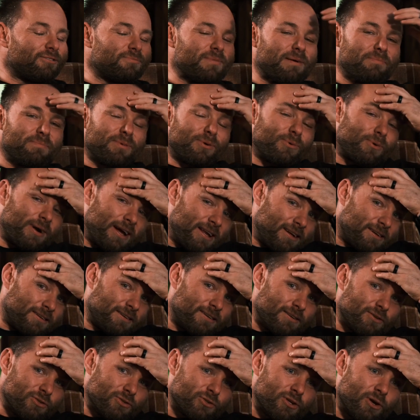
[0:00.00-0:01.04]
remember
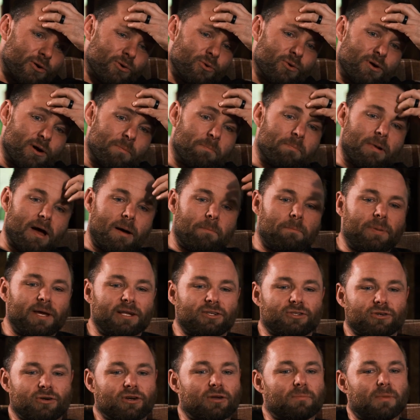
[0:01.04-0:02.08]
a big
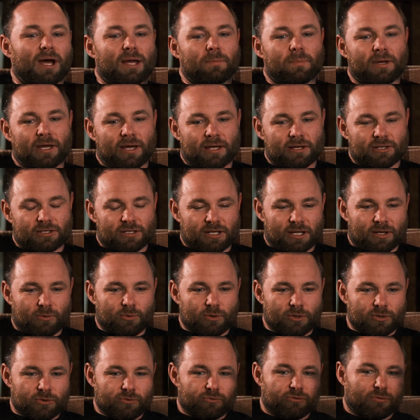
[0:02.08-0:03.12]
chunk of my PhD
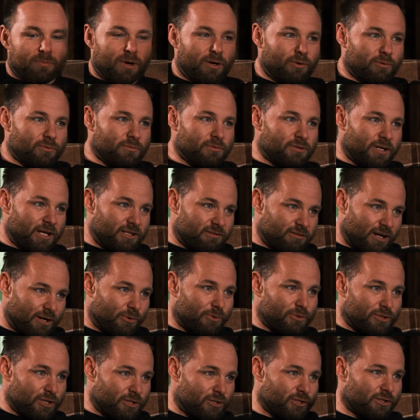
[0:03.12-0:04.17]
was remote data
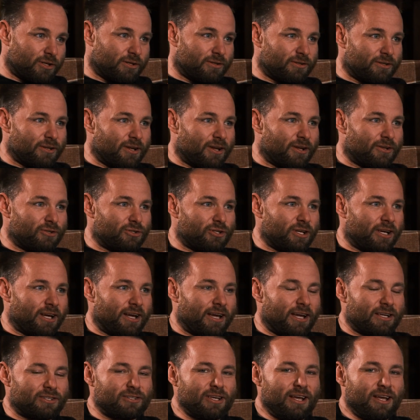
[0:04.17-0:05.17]
acquisition and GIS.